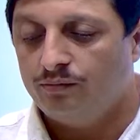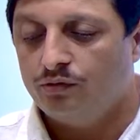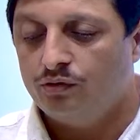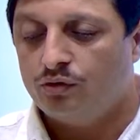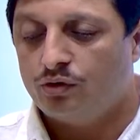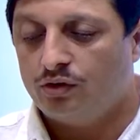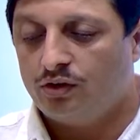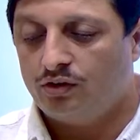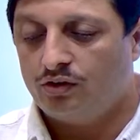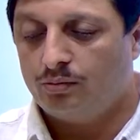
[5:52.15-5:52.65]

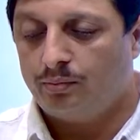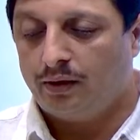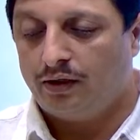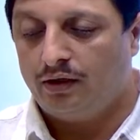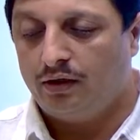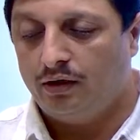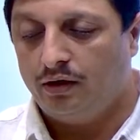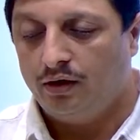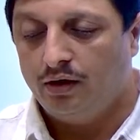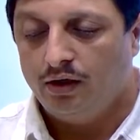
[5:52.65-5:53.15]
So this is my
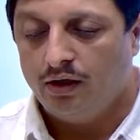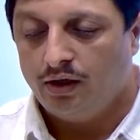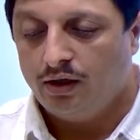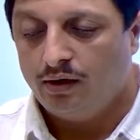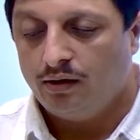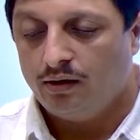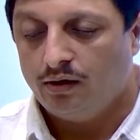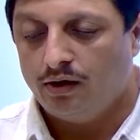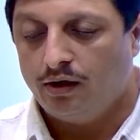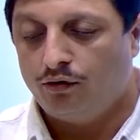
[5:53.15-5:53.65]

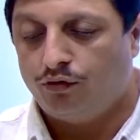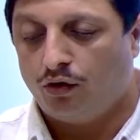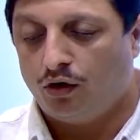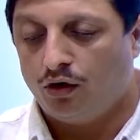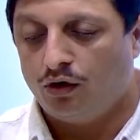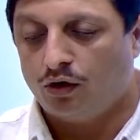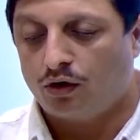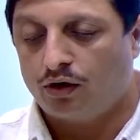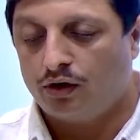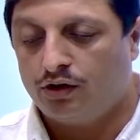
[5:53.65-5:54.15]
default
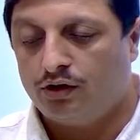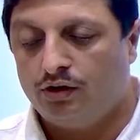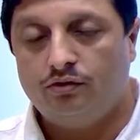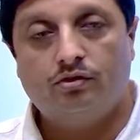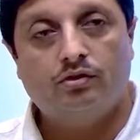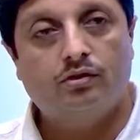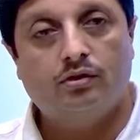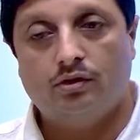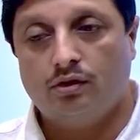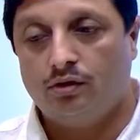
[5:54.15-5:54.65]

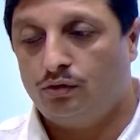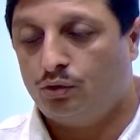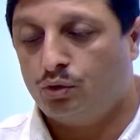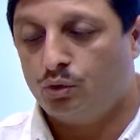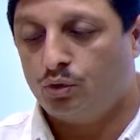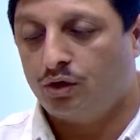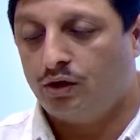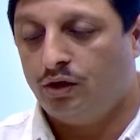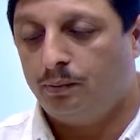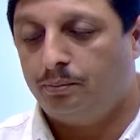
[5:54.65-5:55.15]
locations to
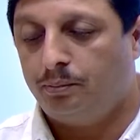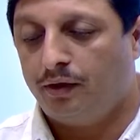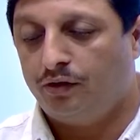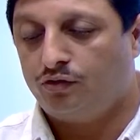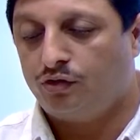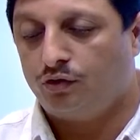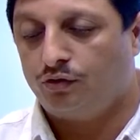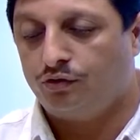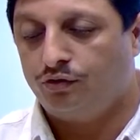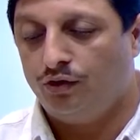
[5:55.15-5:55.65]
keep my
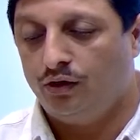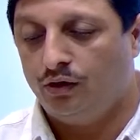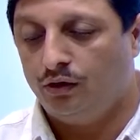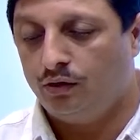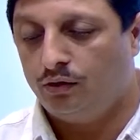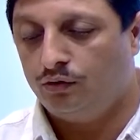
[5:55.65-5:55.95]
software,